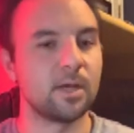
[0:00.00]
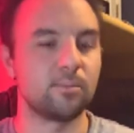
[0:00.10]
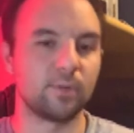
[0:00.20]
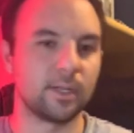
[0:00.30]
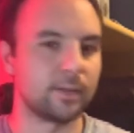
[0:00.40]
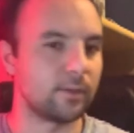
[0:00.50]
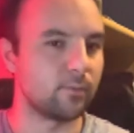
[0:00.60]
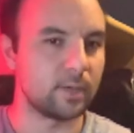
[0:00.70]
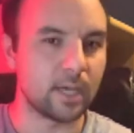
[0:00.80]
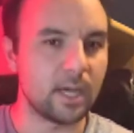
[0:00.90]
it played like
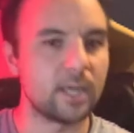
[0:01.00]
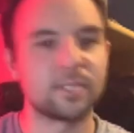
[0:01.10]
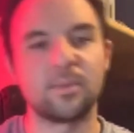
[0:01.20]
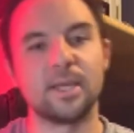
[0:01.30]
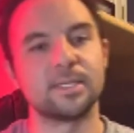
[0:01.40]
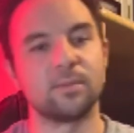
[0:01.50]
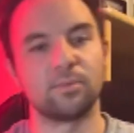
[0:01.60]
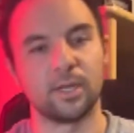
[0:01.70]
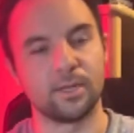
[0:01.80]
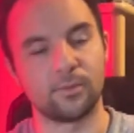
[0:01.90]
three Chaos Space, it
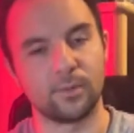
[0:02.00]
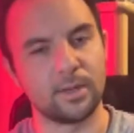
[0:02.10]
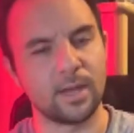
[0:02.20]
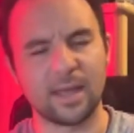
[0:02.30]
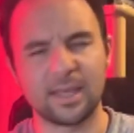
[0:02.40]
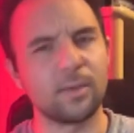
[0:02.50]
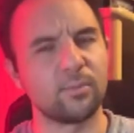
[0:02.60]
played three, I think